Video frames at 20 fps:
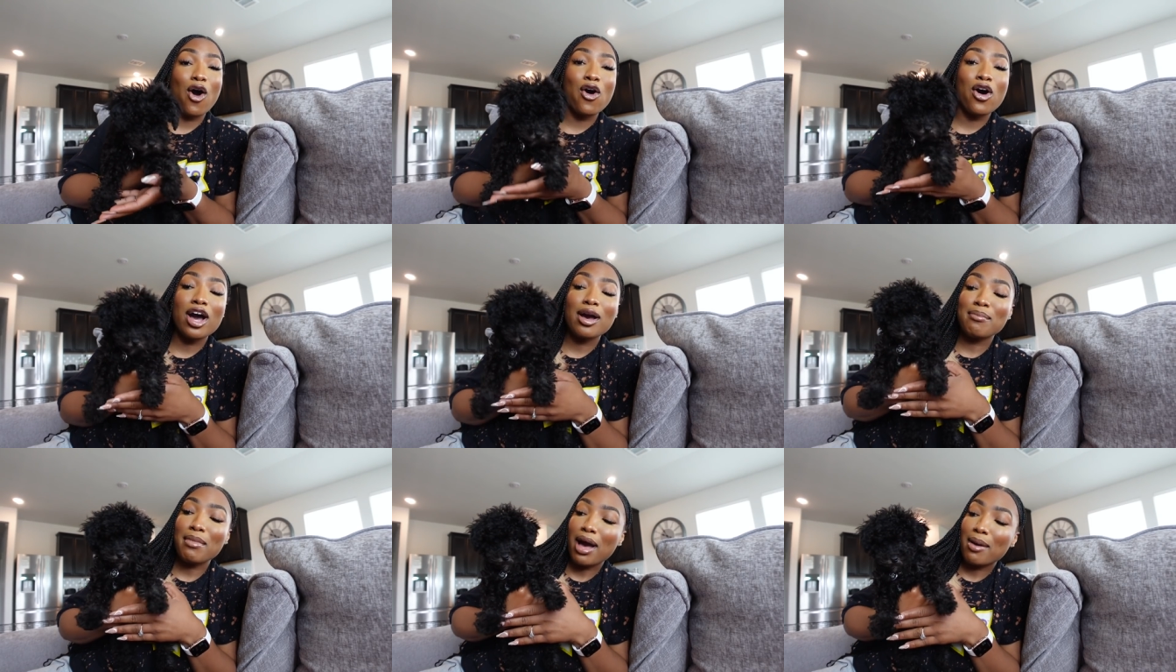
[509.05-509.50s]

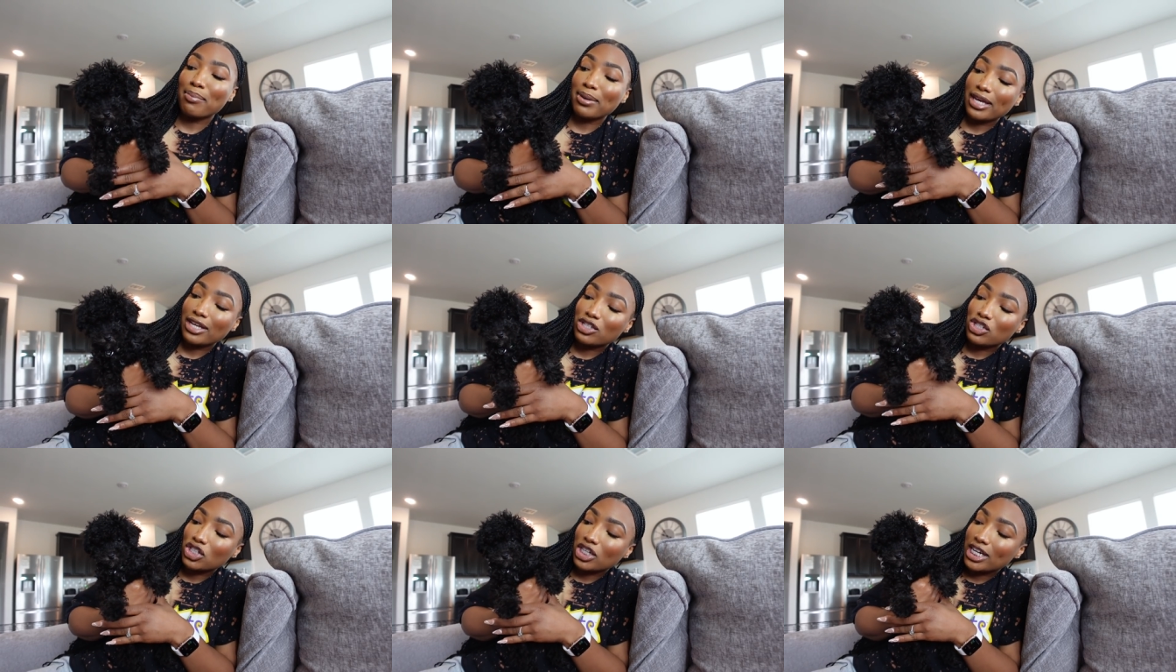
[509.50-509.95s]
On my
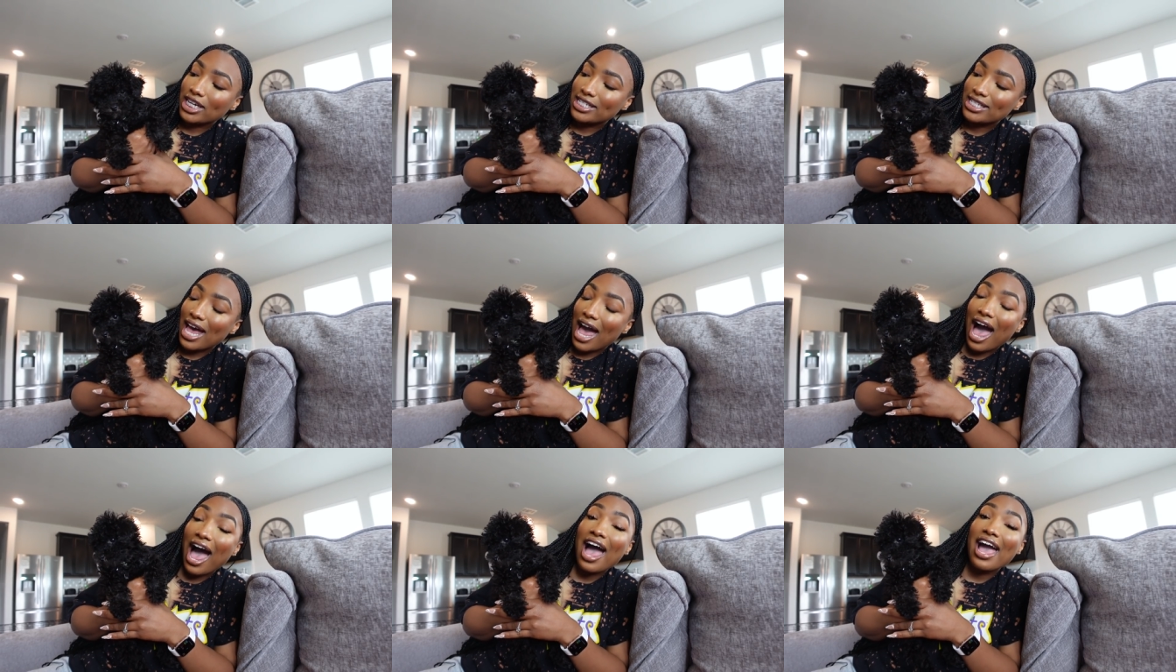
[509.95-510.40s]

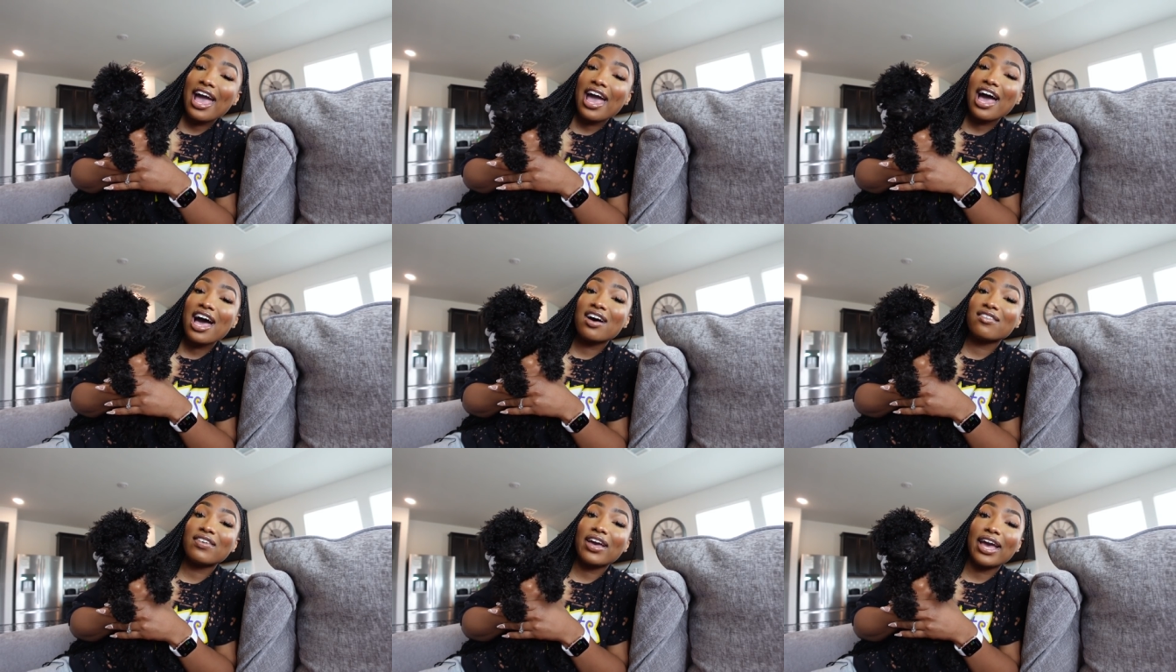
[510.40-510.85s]
Pinterest, I
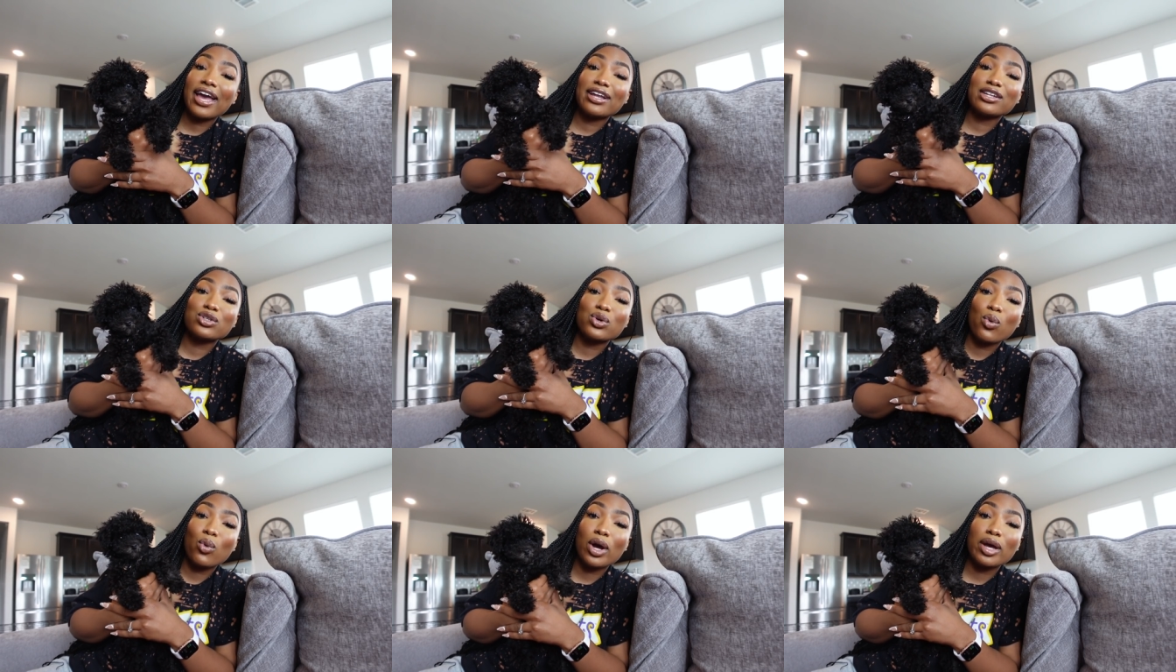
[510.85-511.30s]
have a
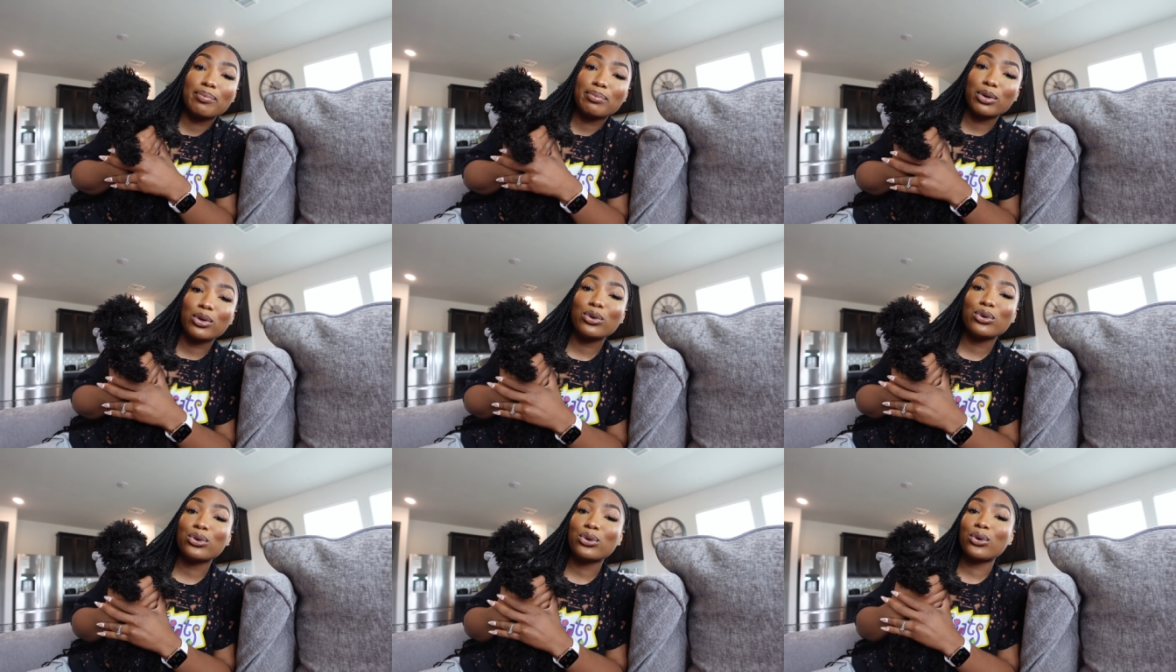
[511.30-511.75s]
toy
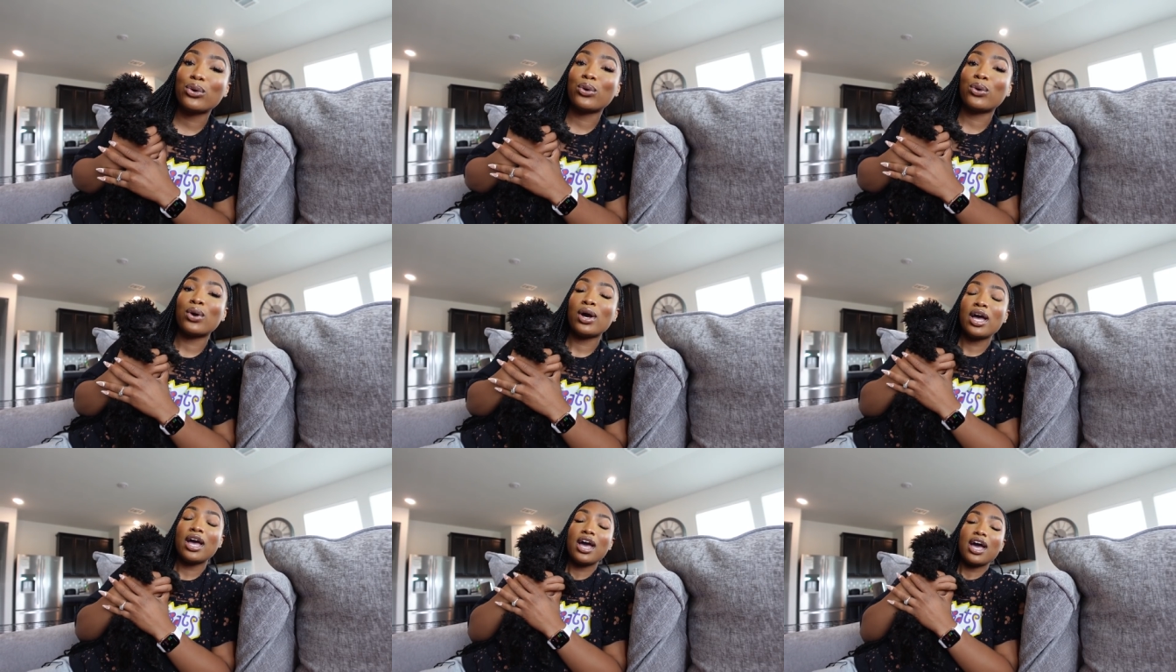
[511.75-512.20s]

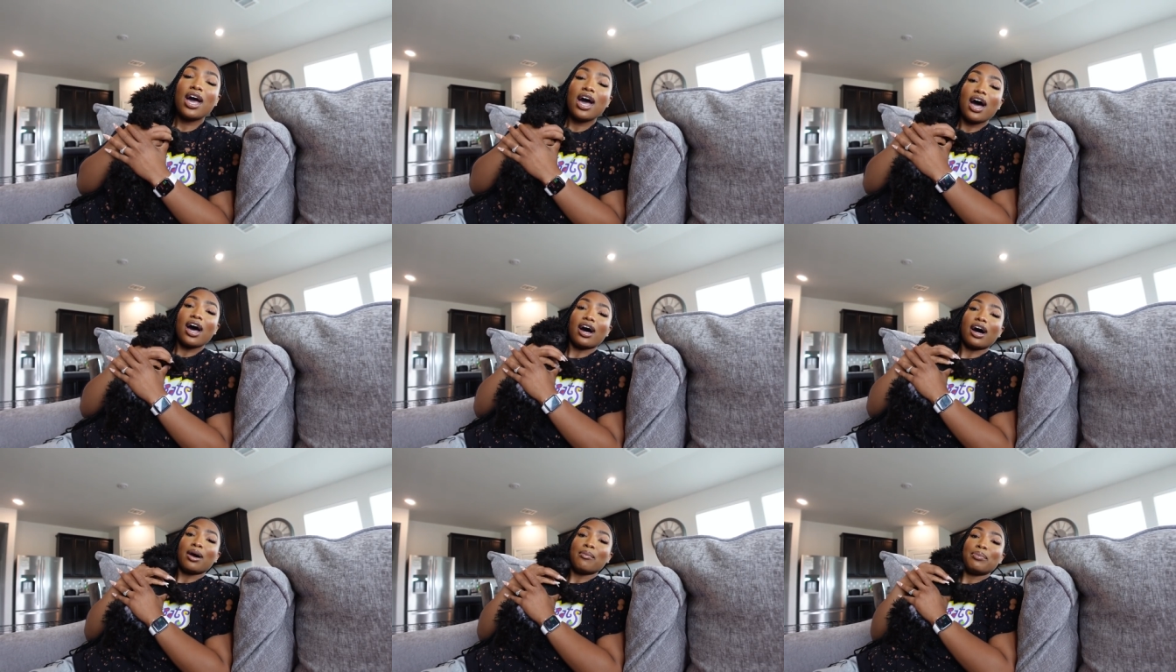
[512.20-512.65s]
poodle
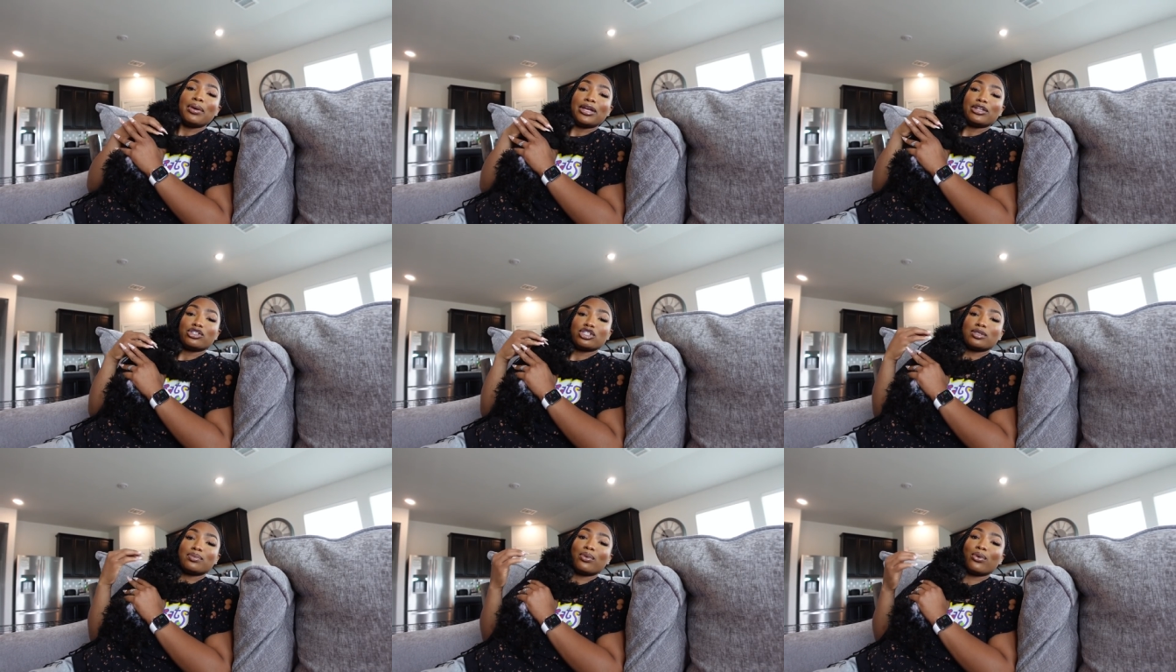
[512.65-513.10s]
um,
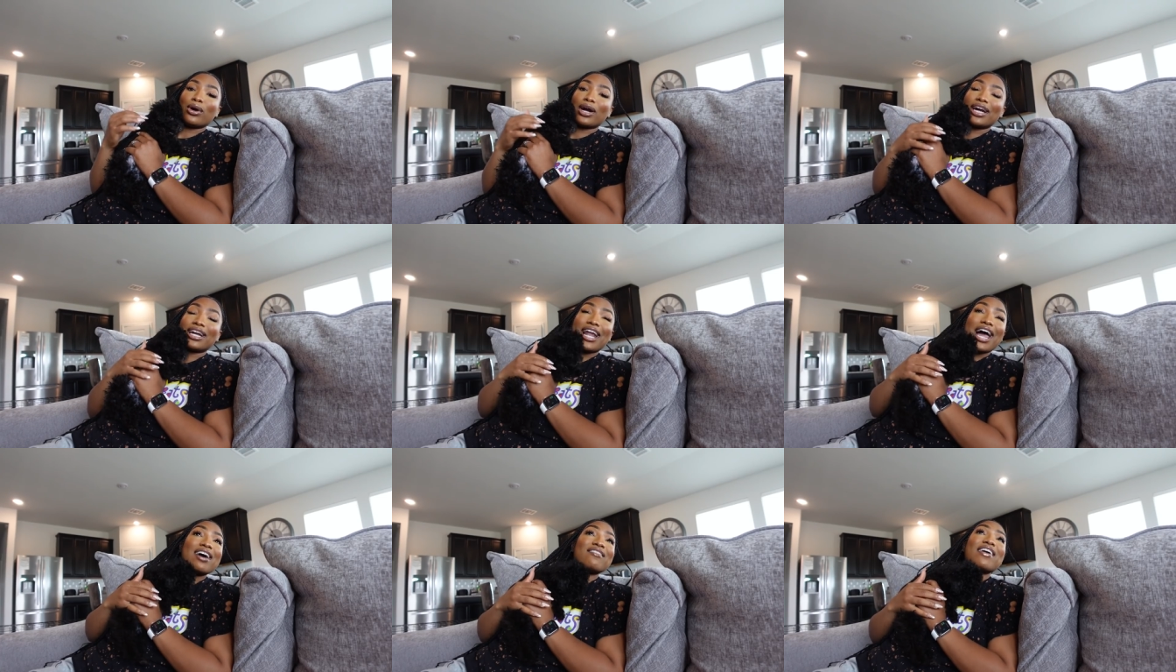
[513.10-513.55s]
Pinterest
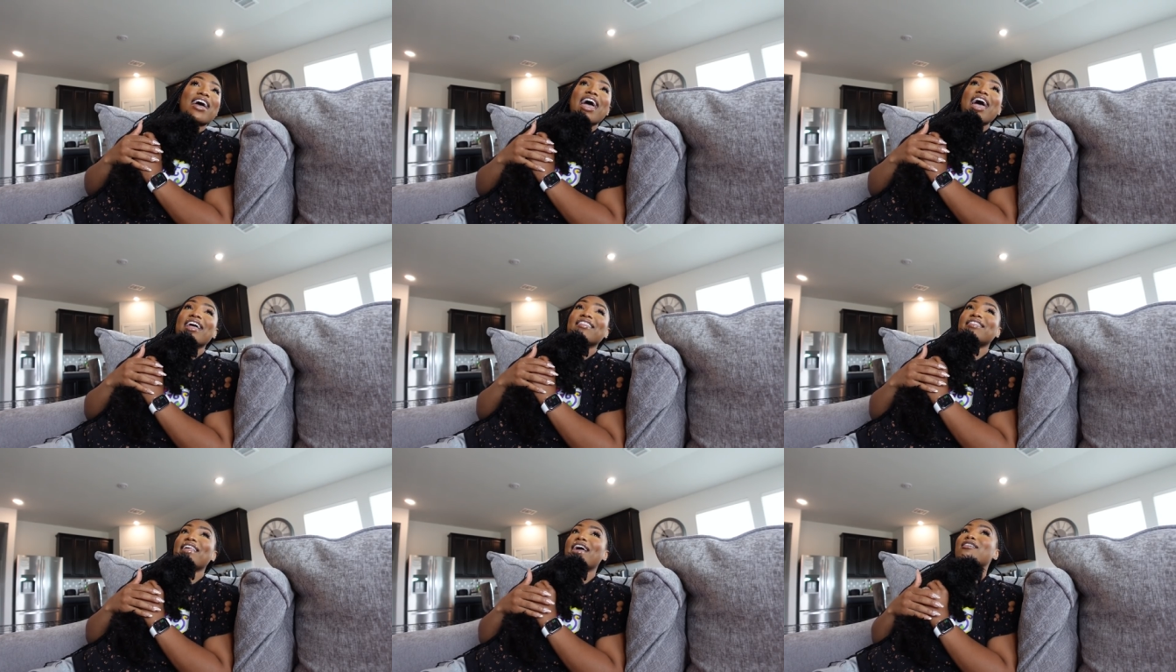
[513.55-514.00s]
board, and I've
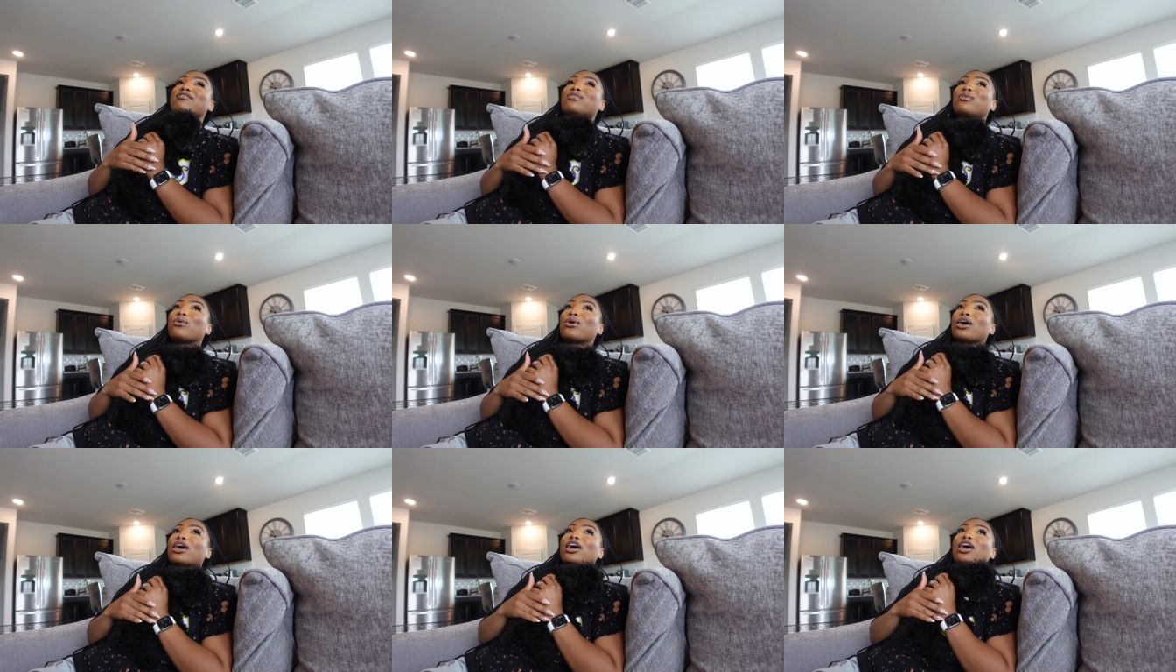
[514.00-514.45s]
had that
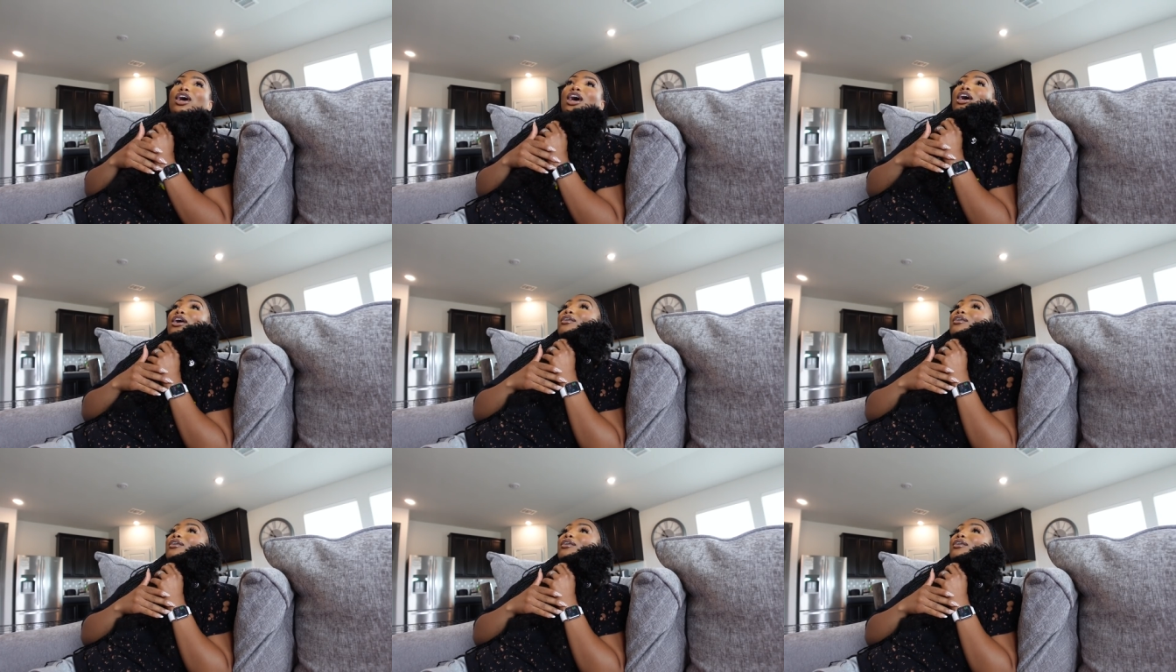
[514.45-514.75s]
for